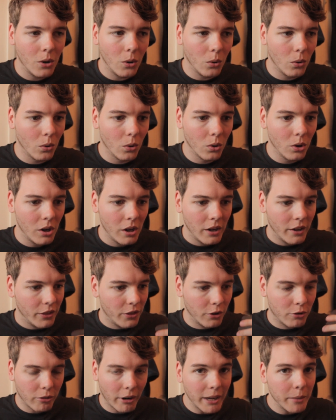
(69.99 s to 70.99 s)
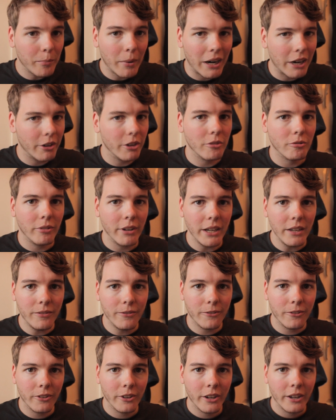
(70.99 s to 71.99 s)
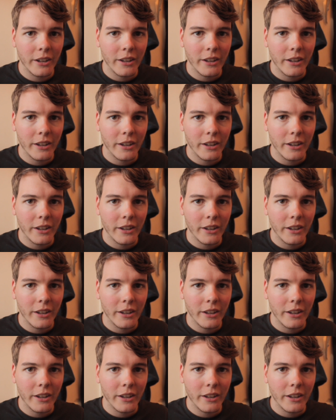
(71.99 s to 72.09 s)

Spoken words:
or the Great Barrier Reef?